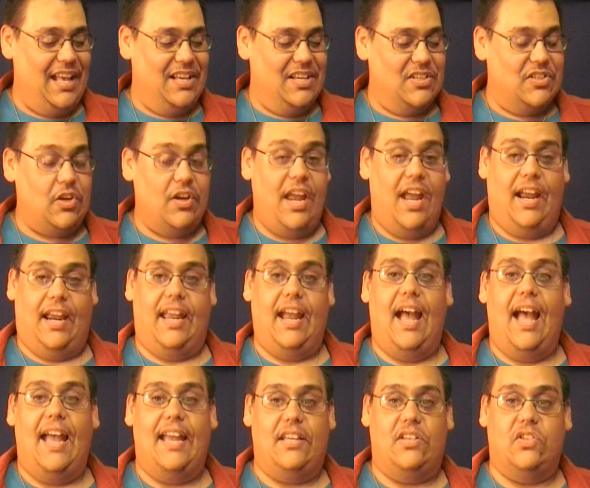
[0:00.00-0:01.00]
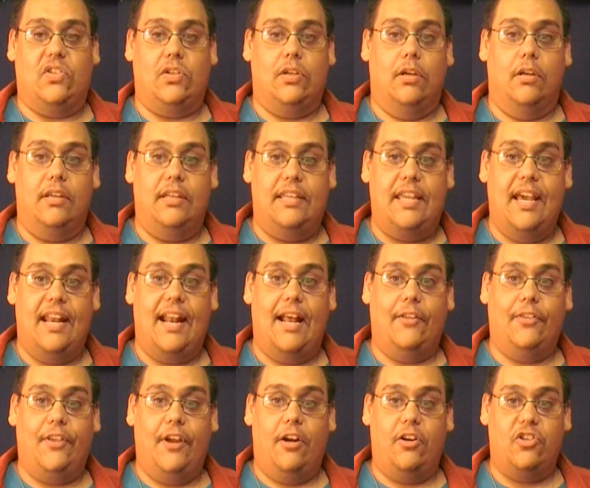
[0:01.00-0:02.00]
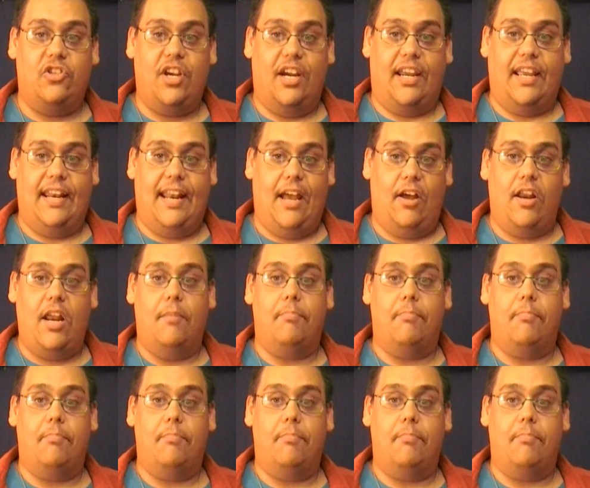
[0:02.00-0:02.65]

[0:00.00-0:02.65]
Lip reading: So yeah, guys, get out there, check it out.